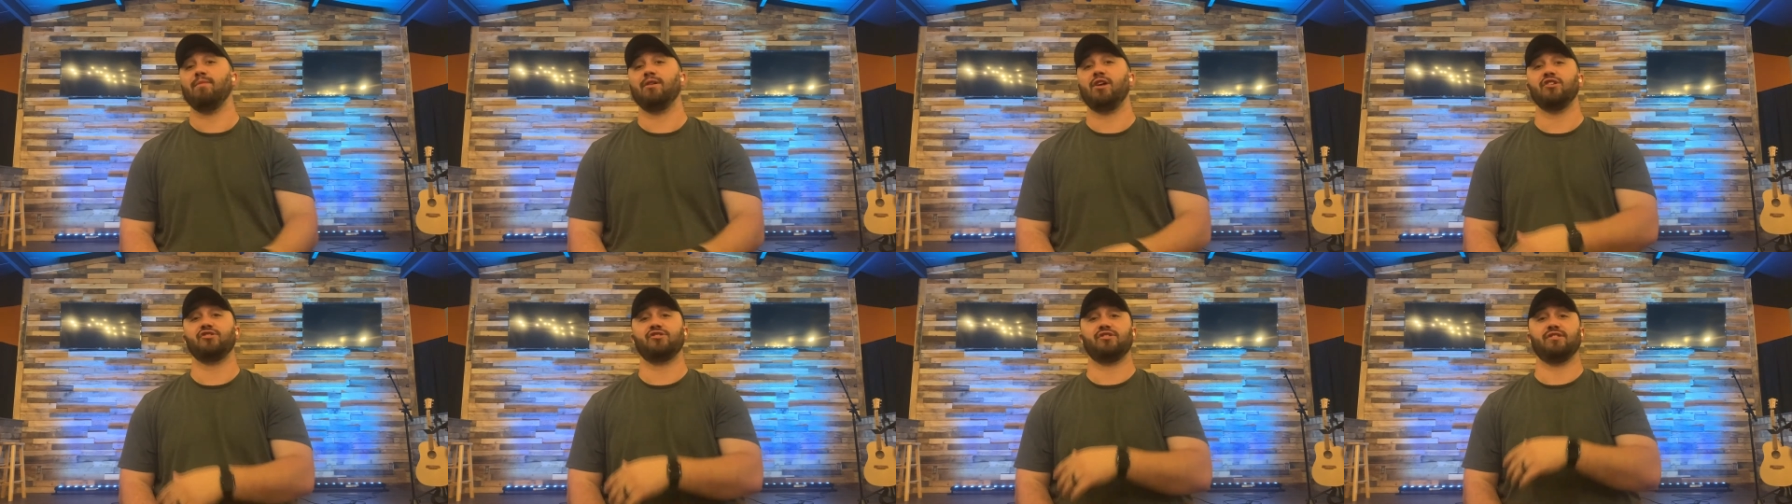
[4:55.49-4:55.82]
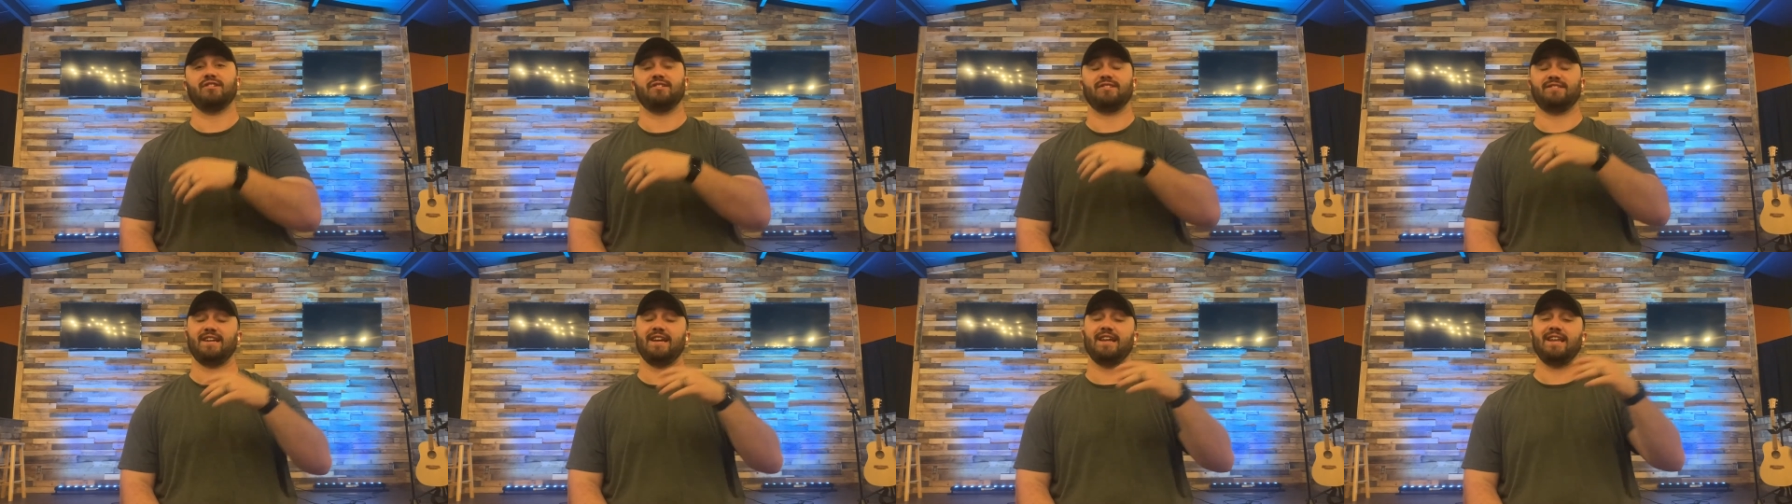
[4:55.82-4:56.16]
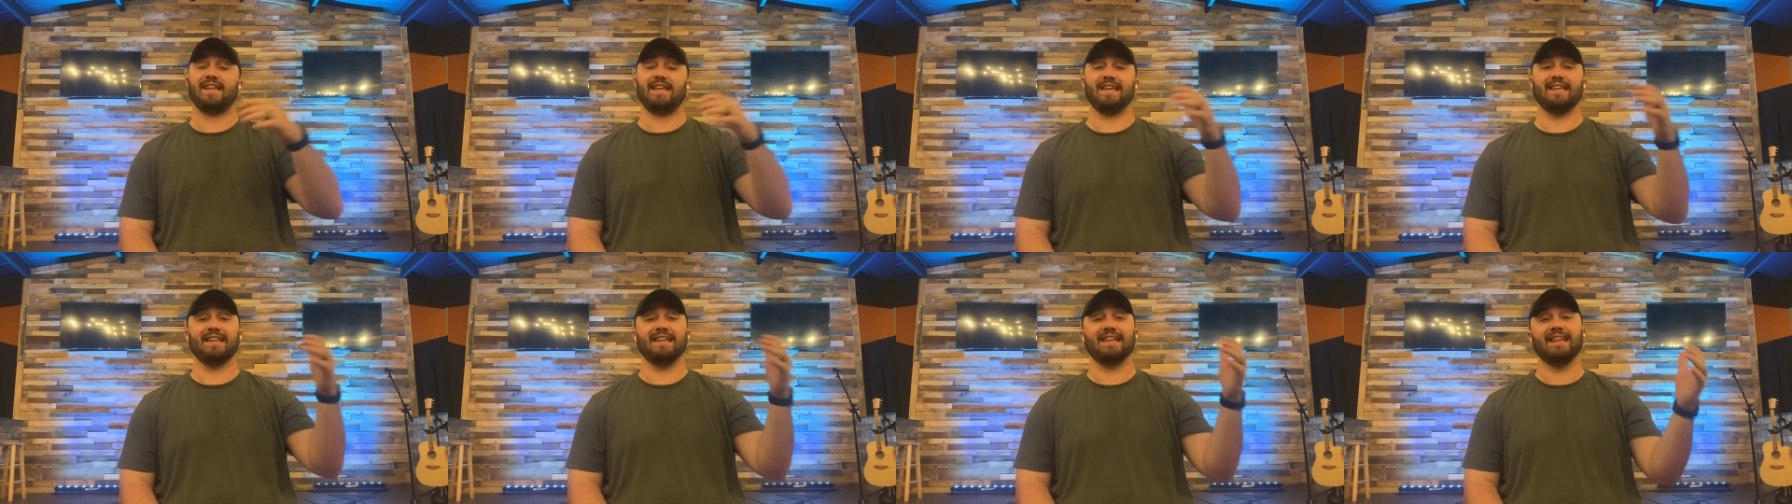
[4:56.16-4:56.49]
because of their sin,
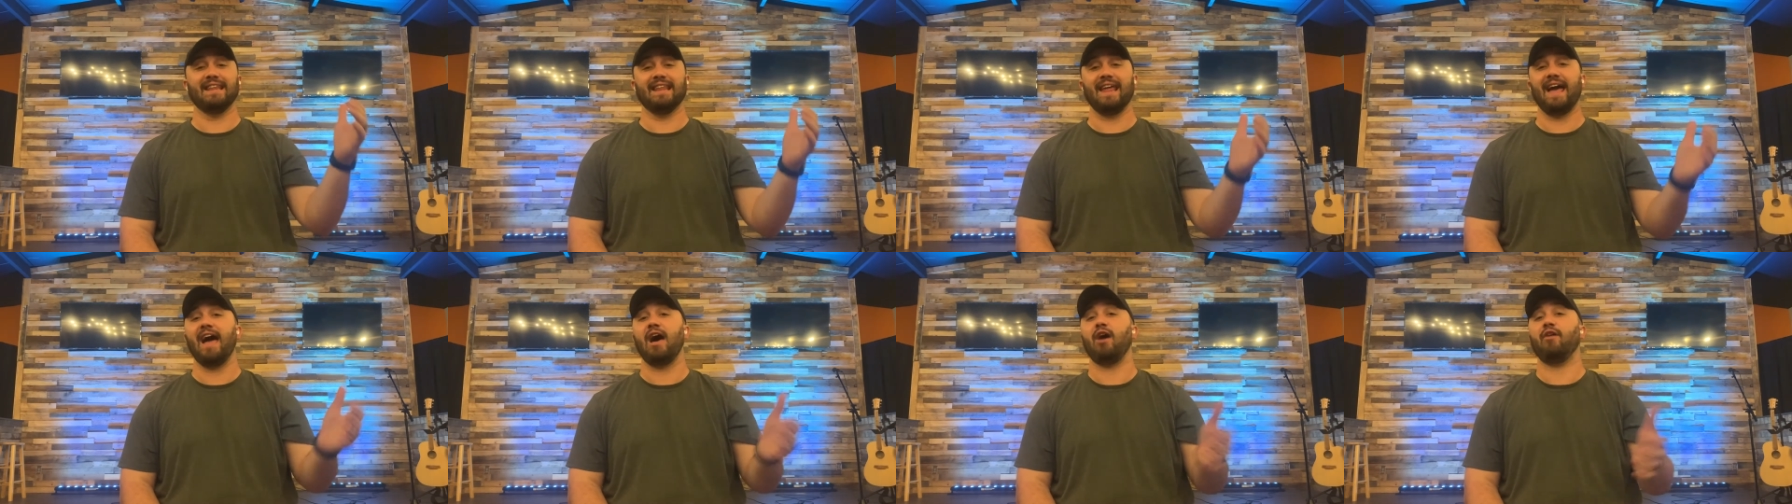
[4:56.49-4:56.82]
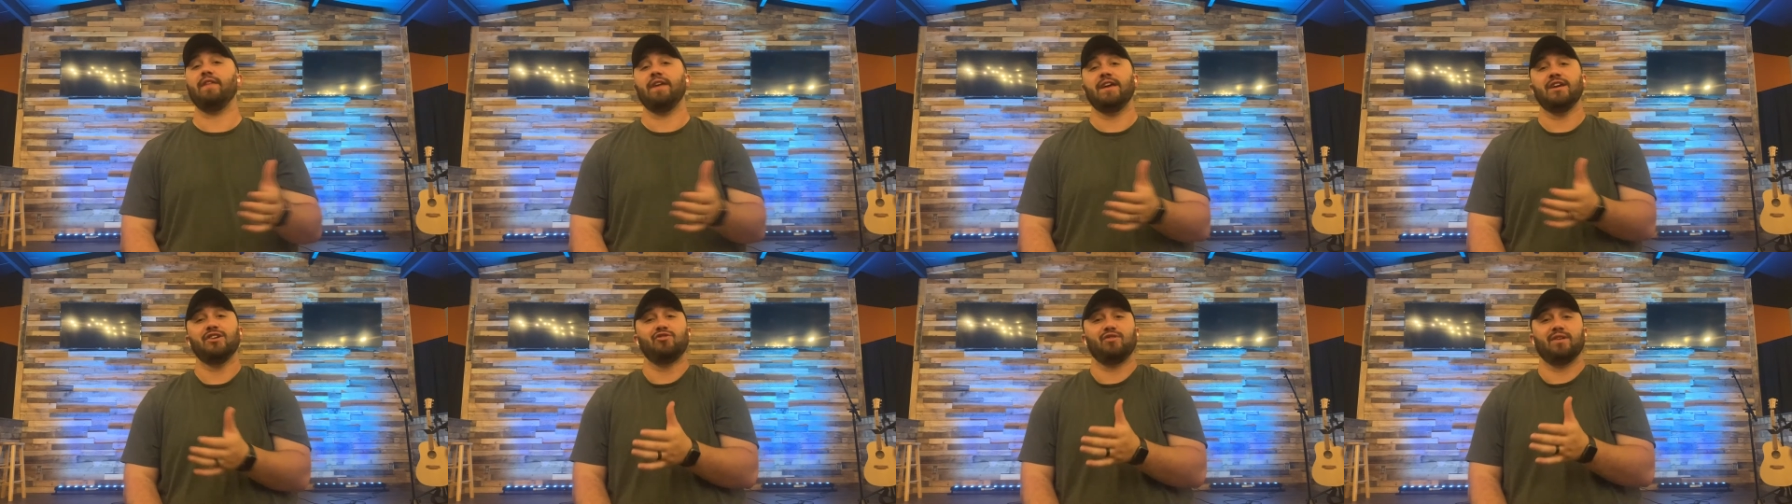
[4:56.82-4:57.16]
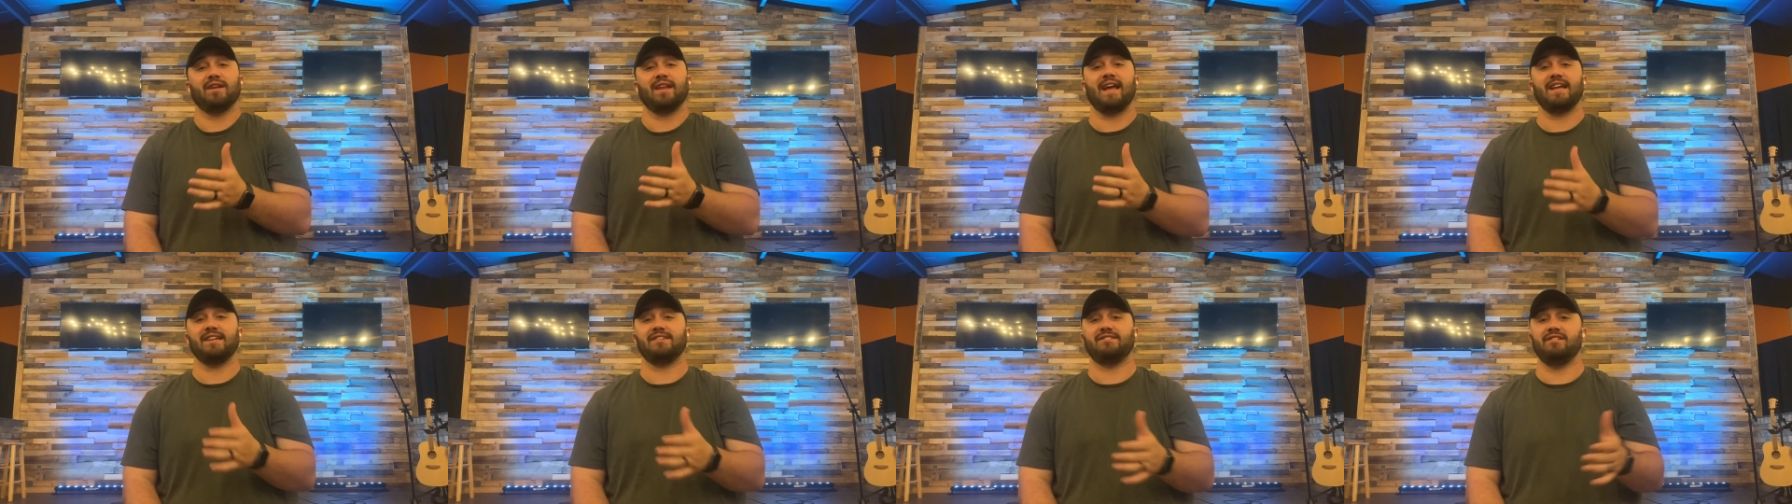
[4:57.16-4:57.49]
He allowed the
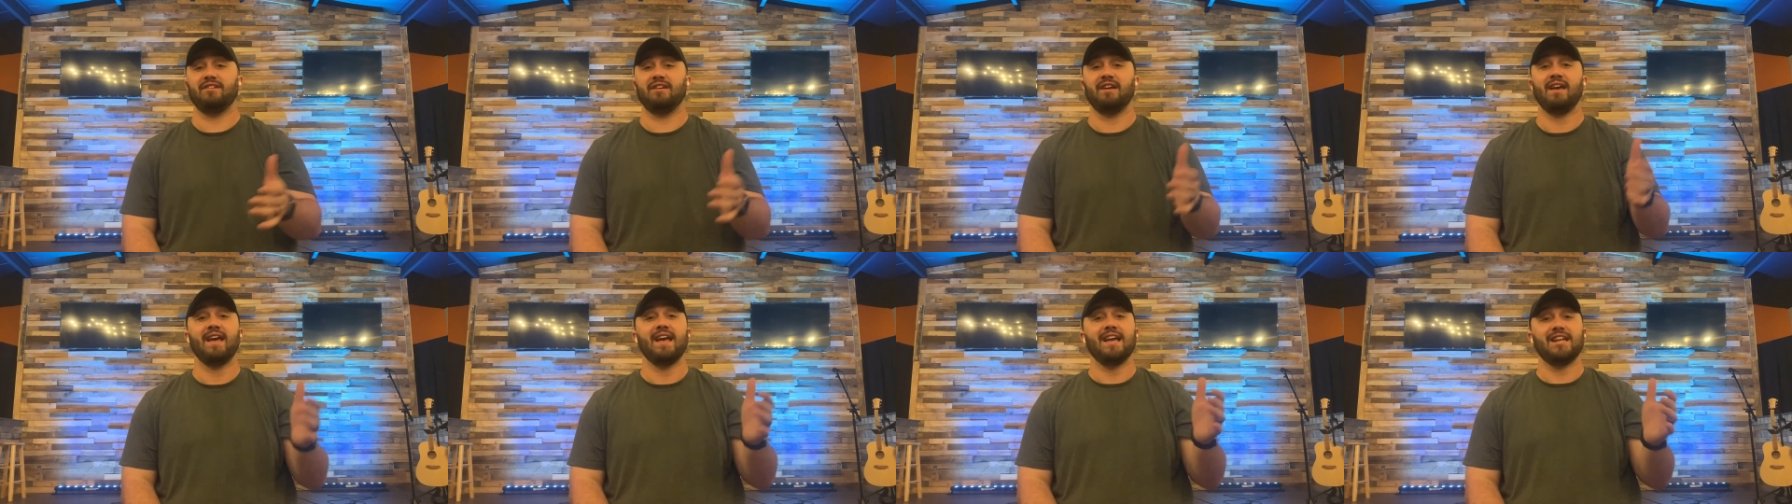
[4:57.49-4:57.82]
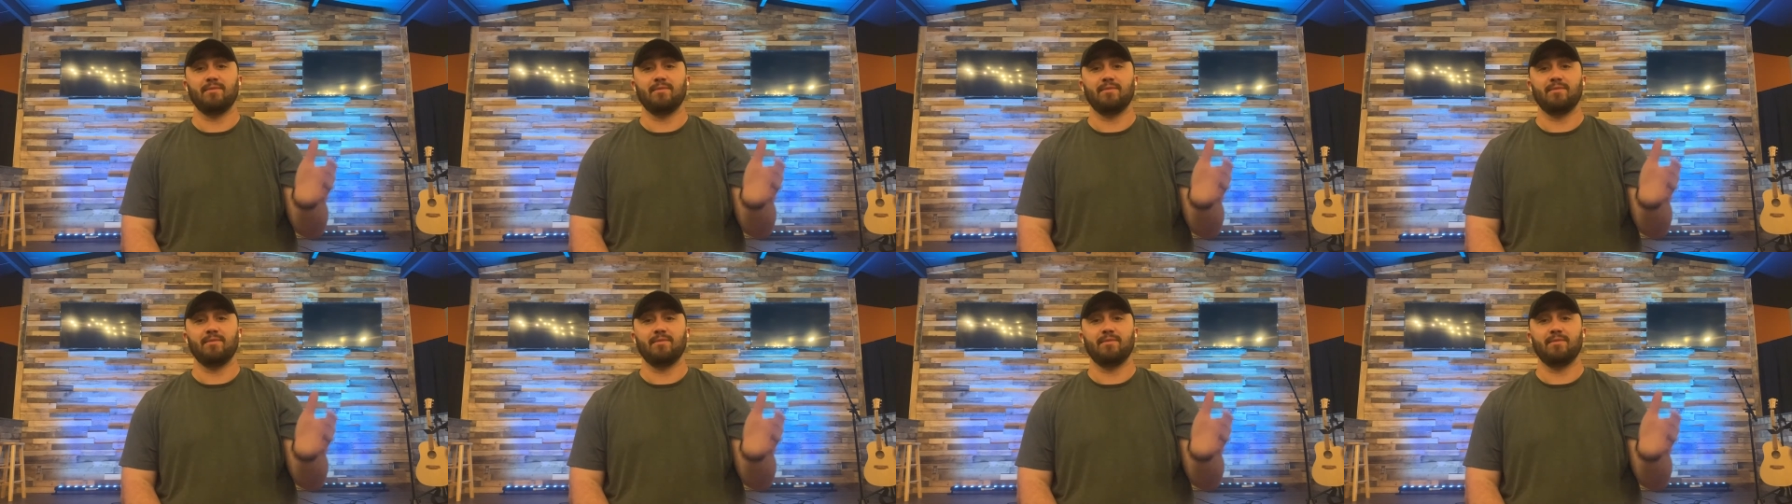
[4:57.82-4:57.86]
Israelites to,